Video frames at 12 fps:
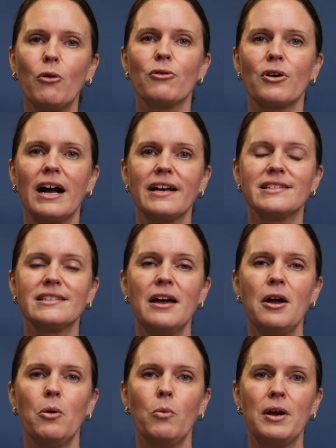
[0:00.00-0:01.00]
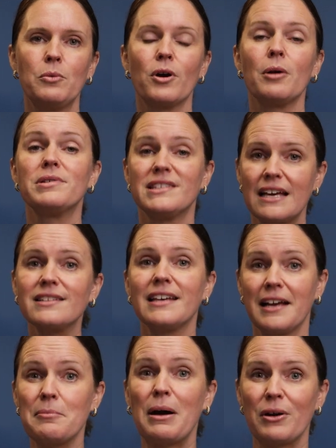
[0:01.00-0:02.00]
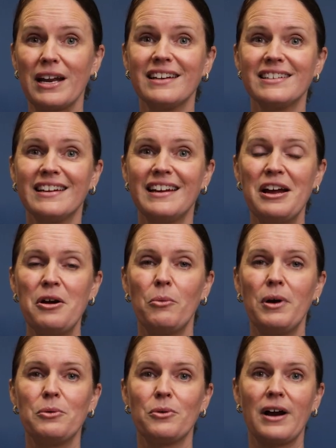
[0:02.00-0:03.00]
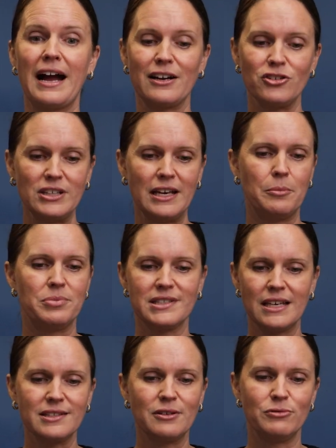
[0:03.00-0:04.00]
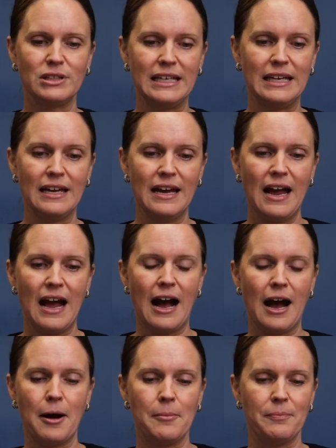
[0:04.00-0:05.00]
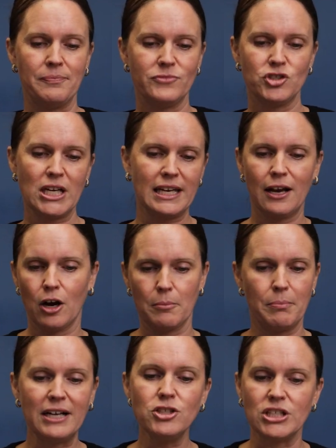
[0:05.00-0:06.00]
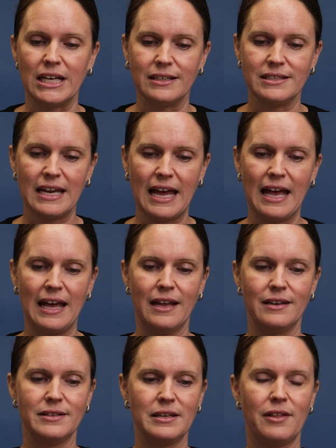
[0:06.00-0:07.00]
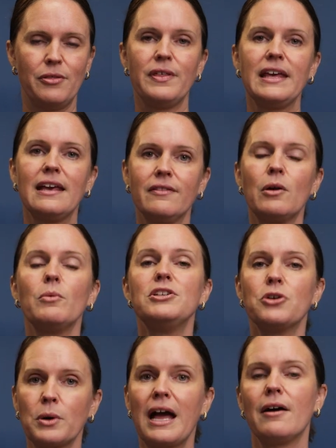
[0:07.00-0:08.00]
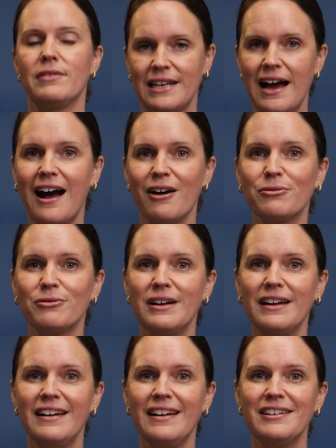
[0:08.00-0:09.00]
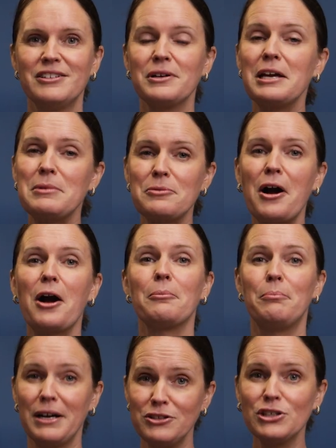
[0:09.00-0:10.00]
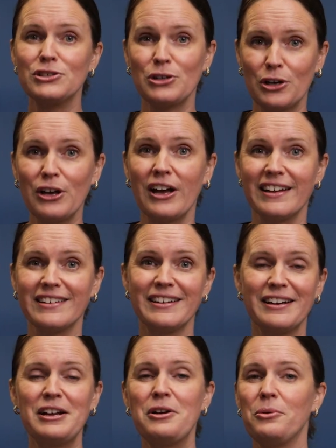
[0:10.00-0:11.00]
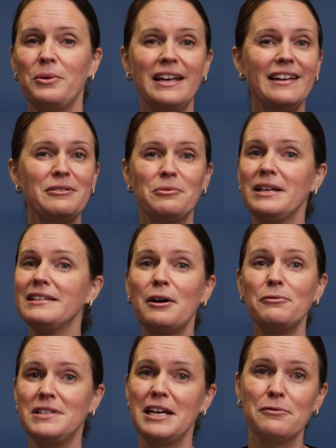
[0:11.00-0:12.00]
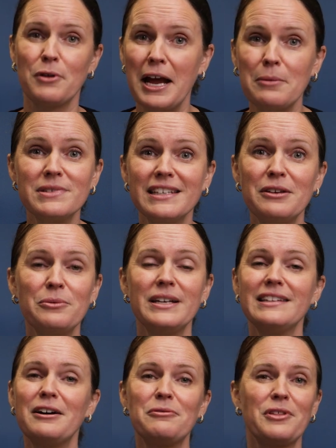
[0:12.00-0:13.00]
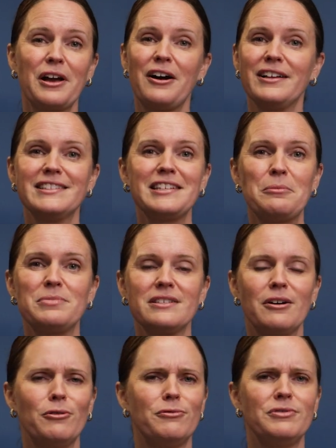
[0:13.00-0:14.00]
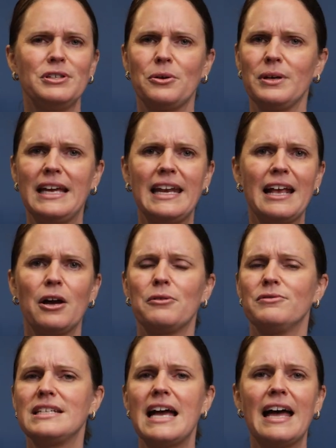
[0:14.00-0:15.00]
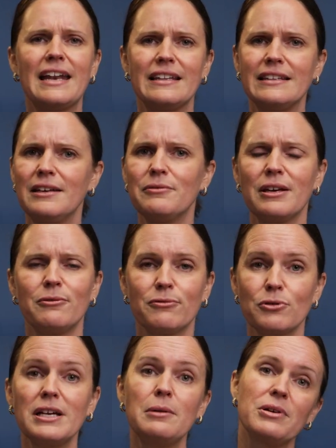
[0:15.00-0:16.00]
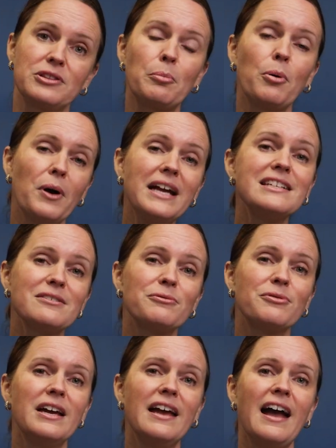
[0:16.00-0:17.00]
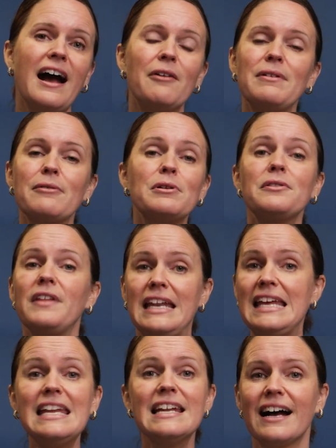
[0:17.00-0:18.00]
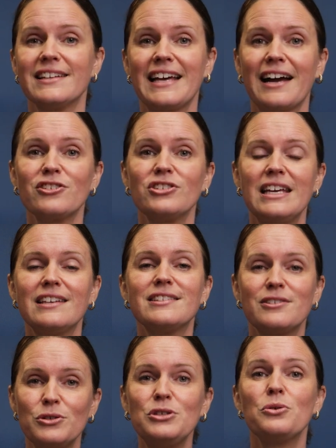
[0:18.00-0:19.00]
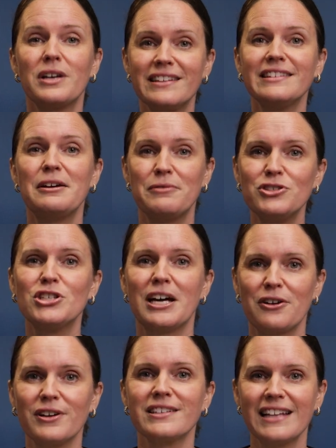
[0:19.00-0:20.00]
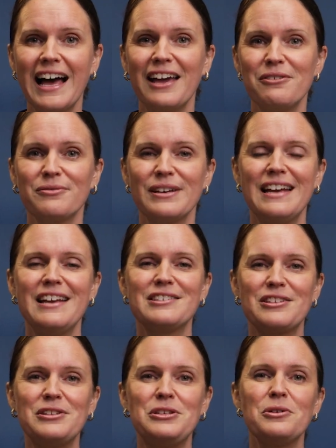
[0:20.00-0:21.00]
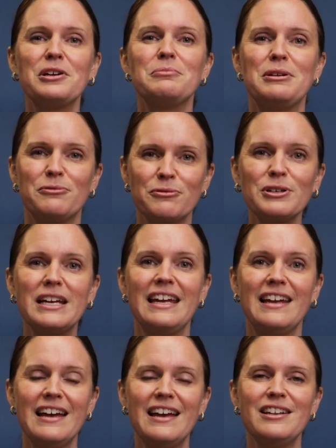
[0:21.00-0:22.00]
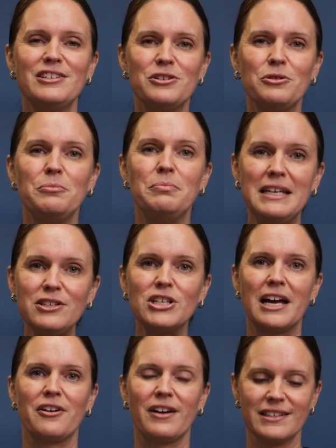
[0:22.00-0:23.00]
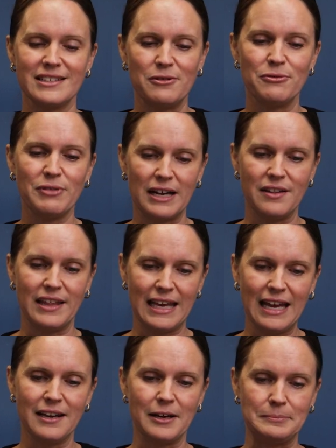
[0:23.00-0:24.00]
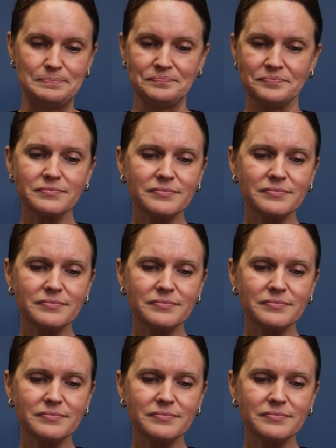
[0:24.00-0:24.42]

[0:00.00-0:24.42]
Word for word: over us when we're obsessing about it when we're actually obsessively um, checking our budget and and thinking that we don't have enough. Don't get me wrong, budgets are good we we love Dave Ramsey. We love the concepts of you know getting out of debt and living free. But the point of of everything that he does actually is so you can live a generous life, so that you can be free to be generous and fund the kingdom,